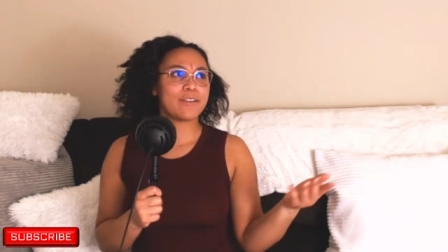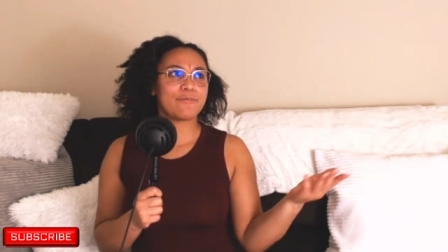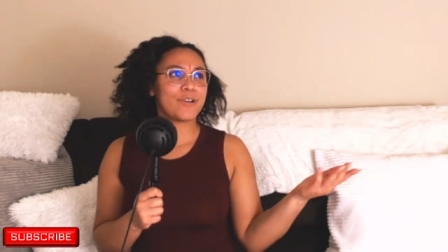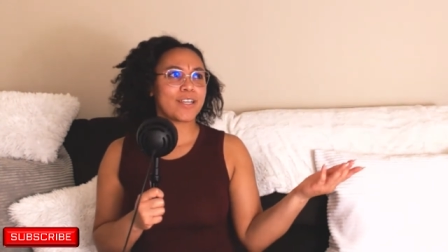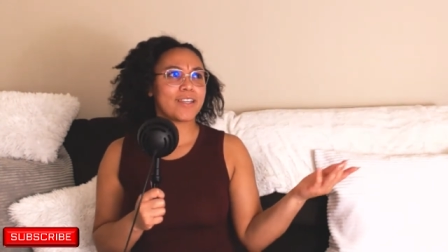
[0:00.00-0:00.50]

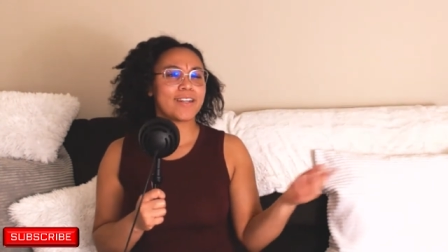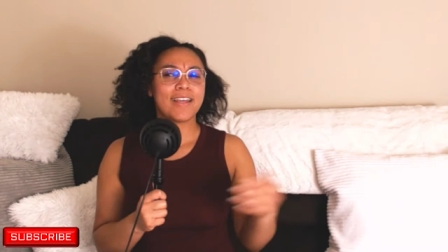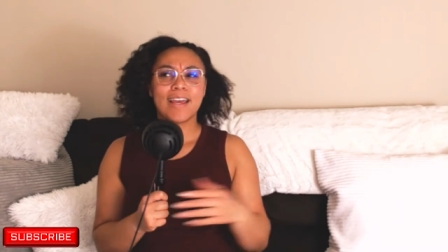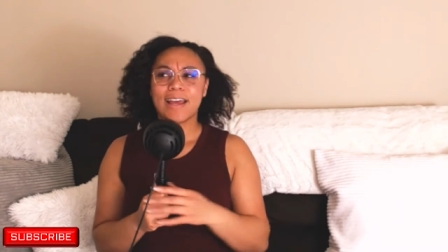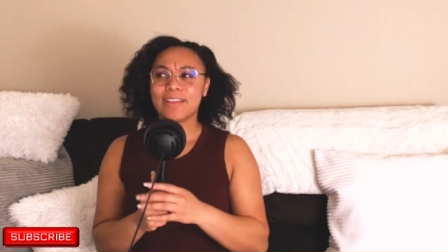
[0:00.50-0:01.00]
fucking,
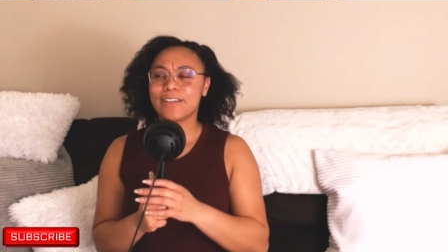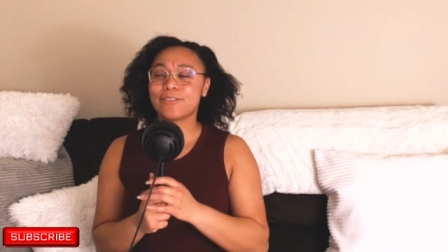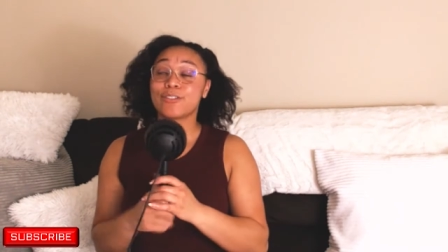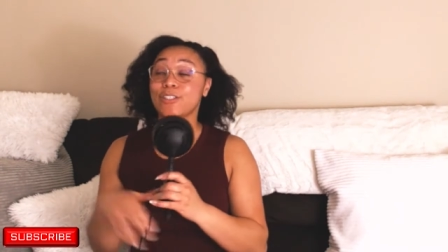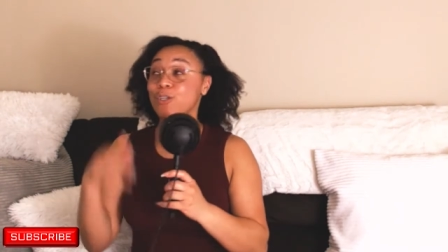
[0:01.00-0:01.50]

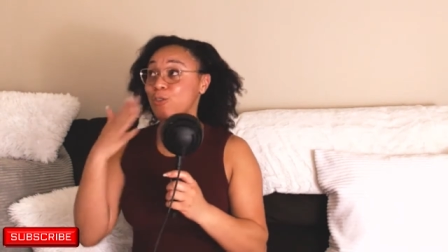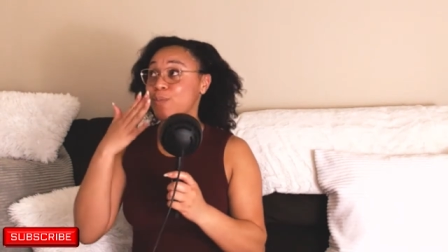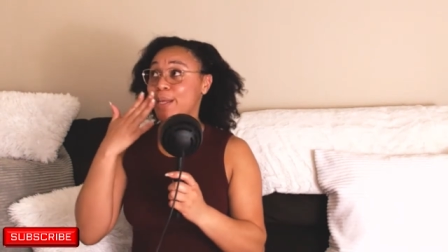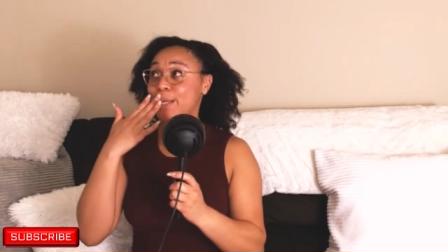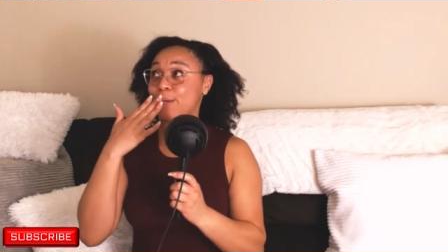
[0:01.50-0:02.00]
excuse
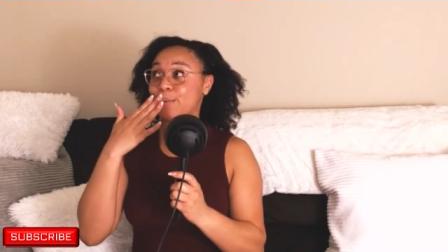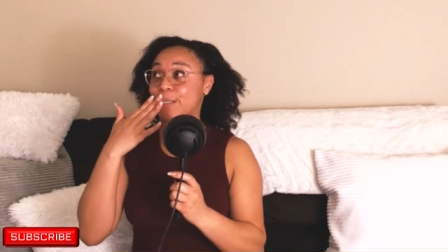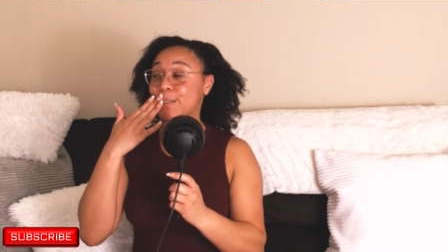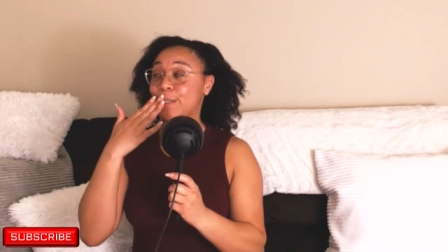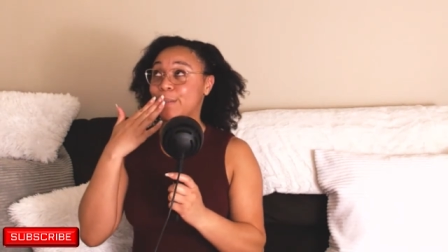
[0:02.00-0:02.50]
my
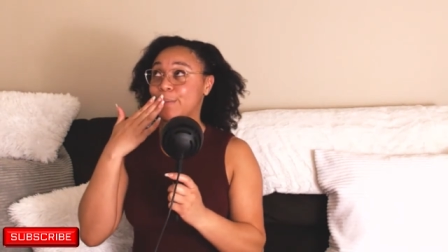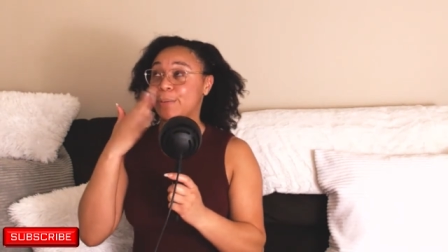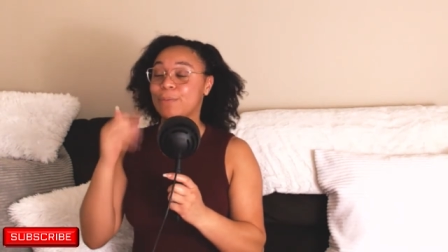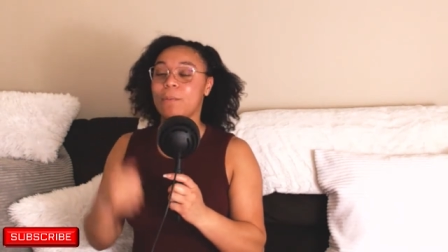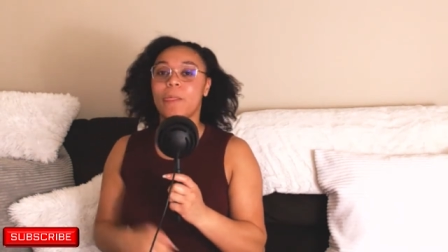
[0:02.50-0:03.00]
language.
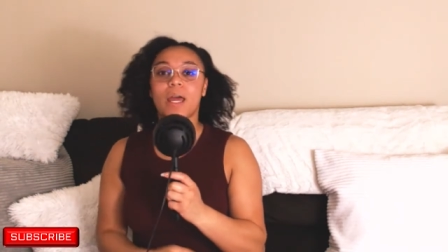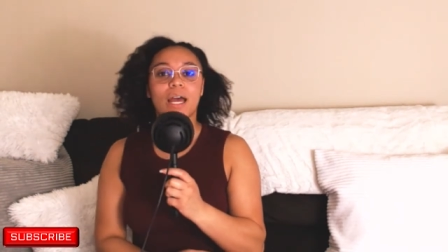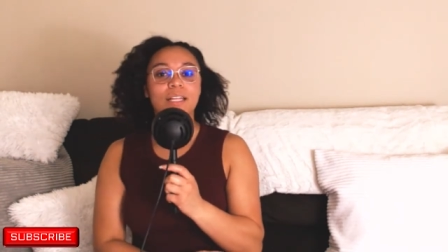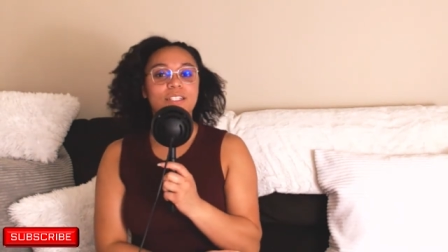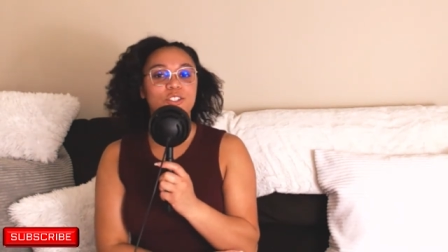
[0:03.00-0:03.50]
I
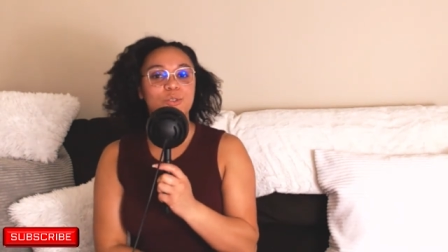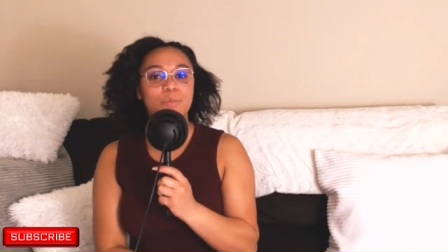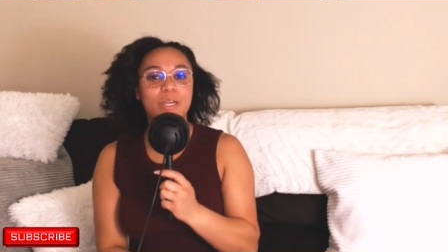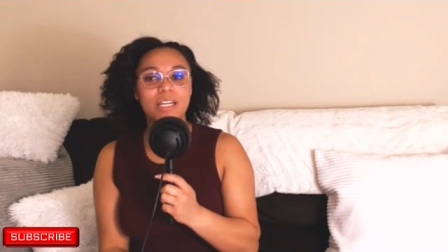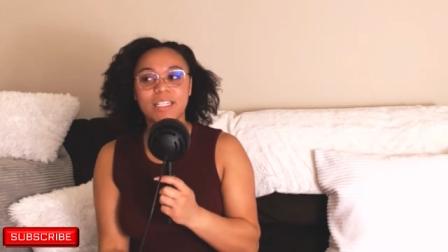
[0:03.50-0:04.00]
think she was
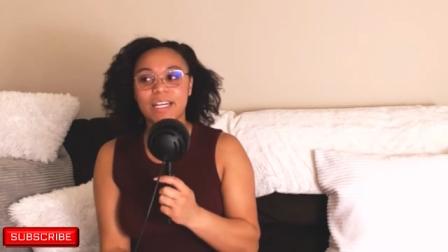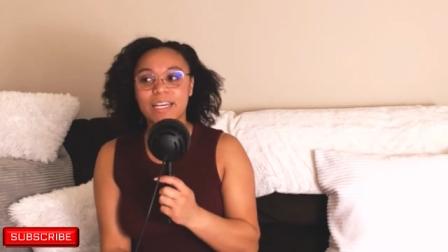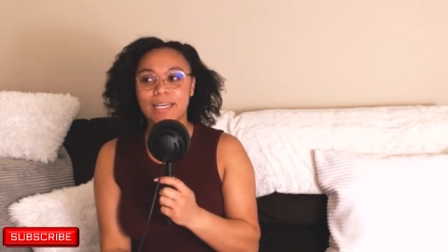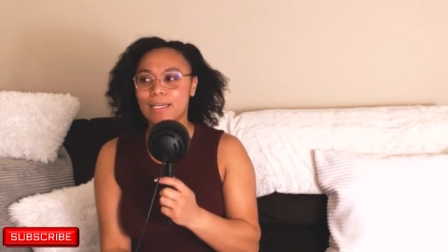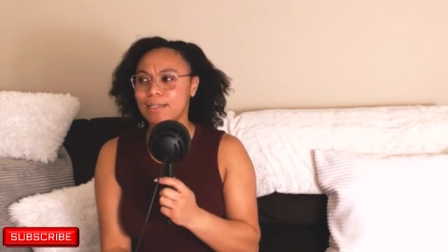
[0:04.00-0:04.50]
paying
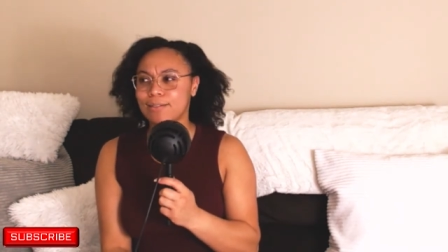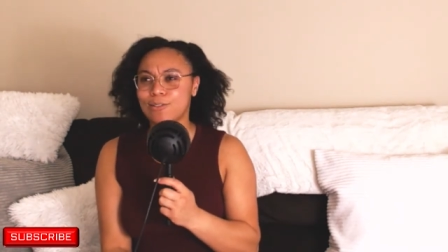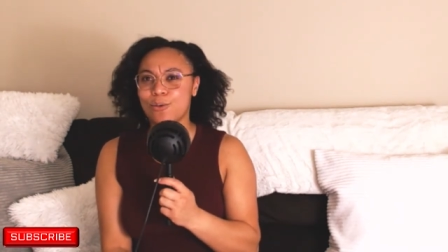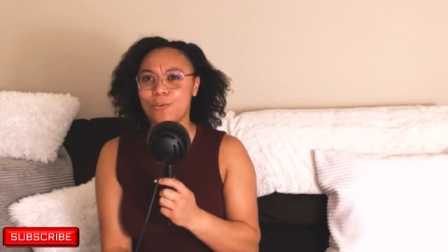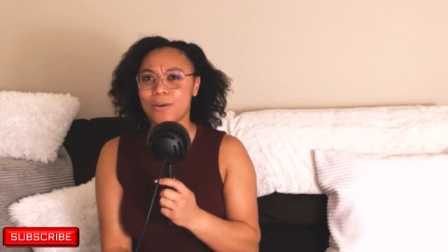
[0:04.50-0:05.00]
like
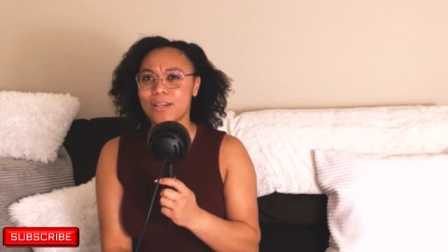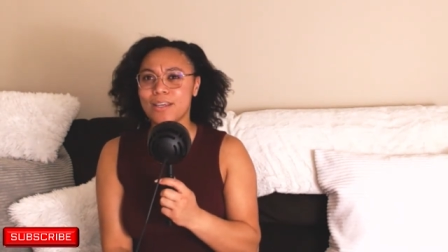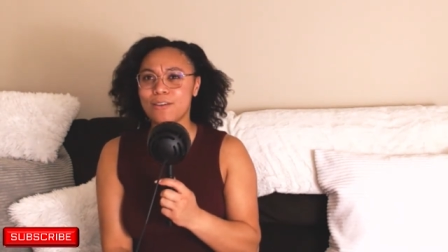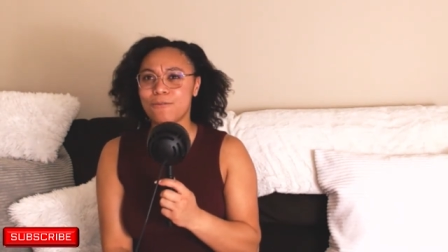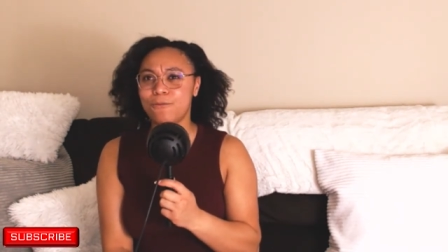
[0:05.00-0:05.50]

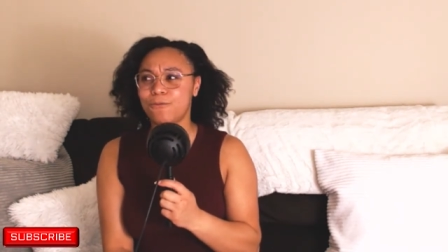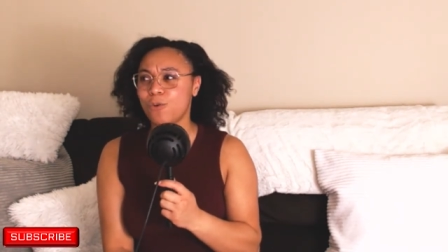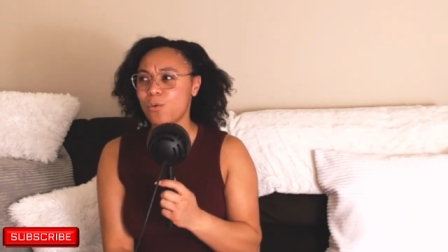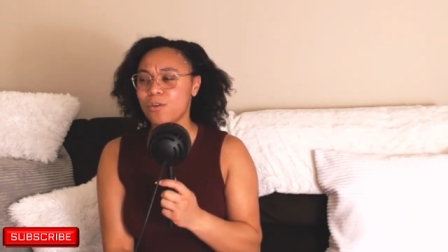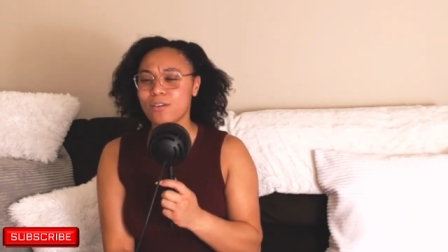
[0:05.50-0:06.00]

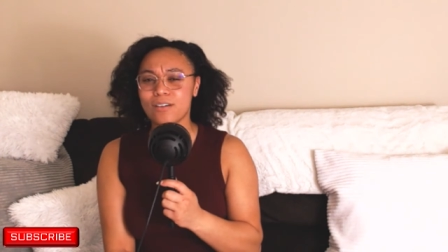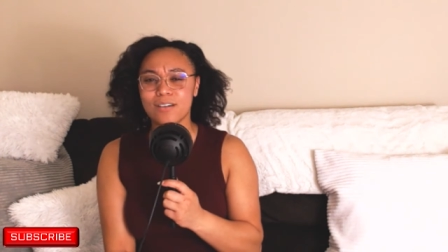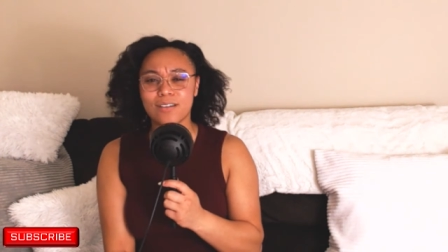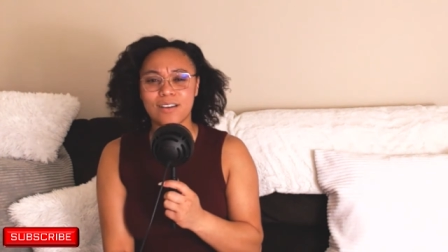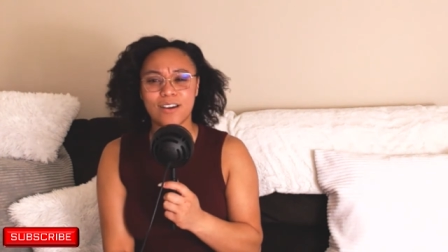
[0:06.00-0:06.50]

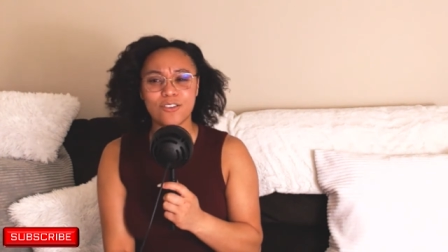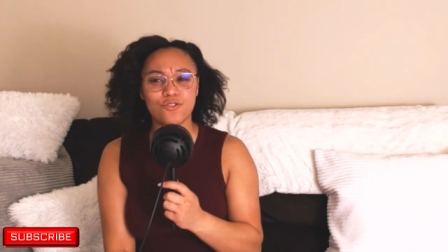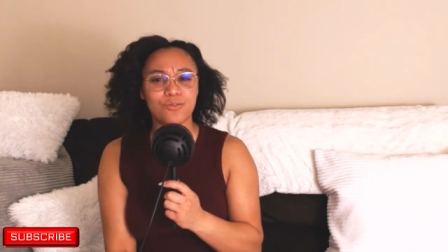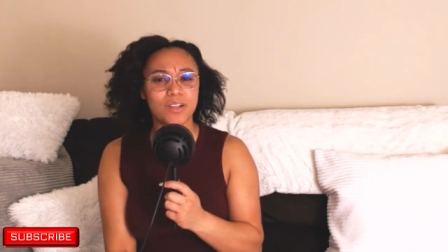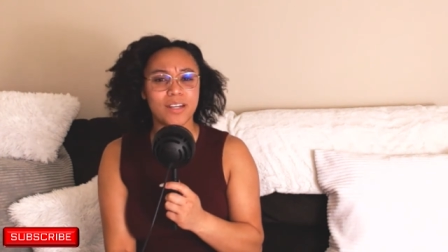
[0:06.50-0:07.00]

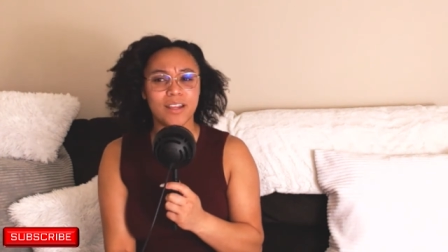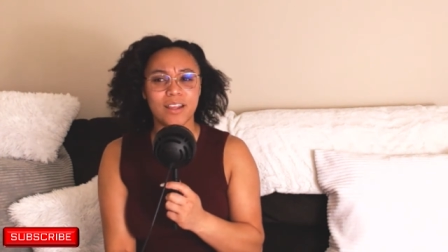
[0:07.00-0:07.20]
$2,400.